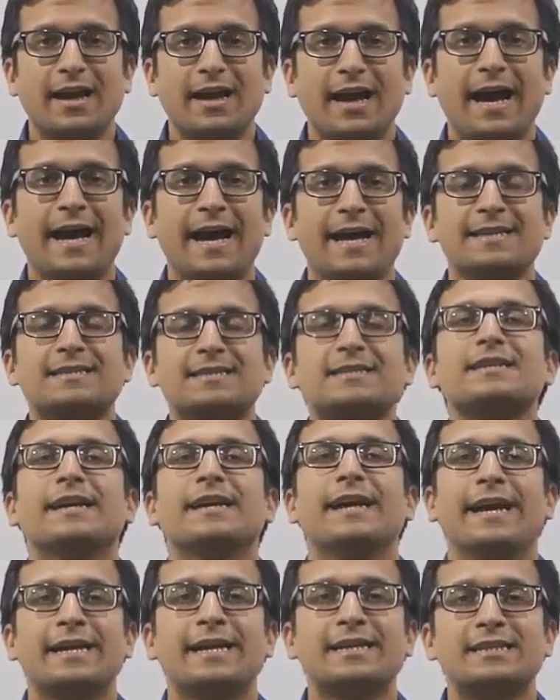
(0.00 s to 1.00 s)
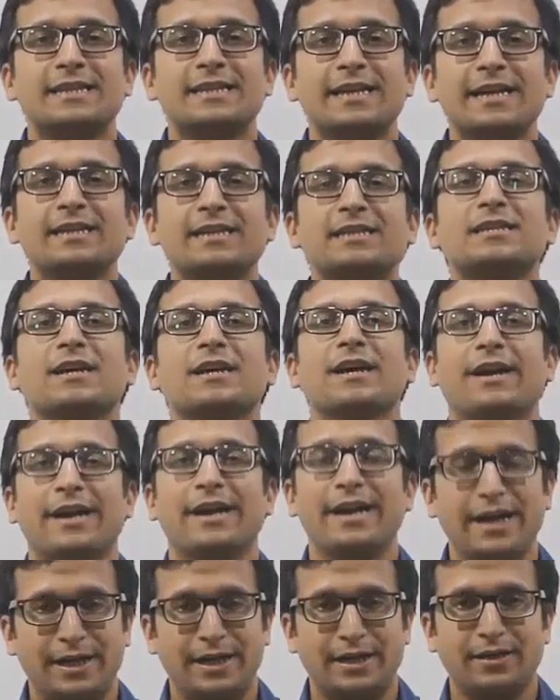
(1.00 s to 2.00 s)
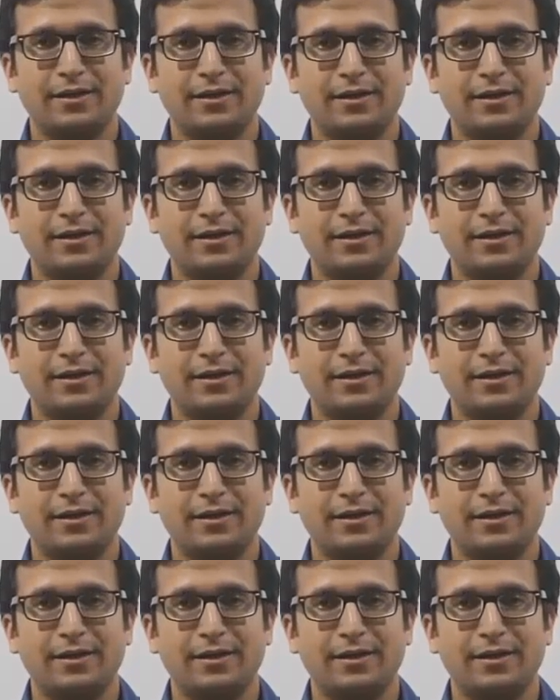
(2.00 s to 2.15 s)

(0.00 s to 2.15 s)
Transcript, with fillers: as exchange rate.